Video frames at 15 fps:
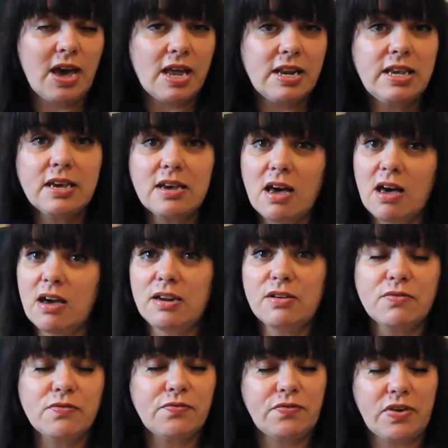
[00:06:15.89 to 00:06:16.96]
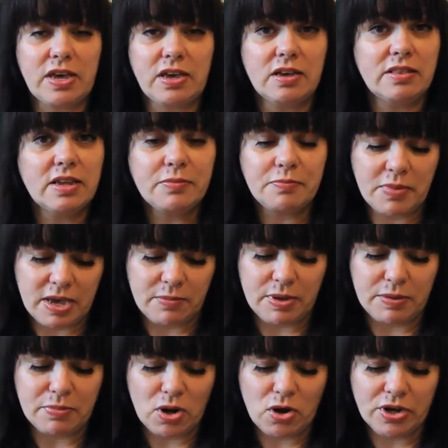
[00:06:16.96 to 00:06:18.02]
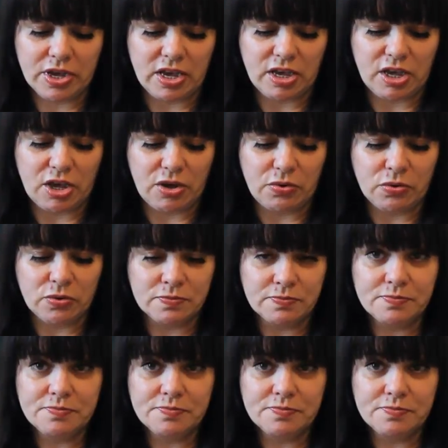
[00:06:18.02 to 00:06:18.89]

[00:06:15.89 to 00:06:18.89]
Any kind of fear that may be blocking you.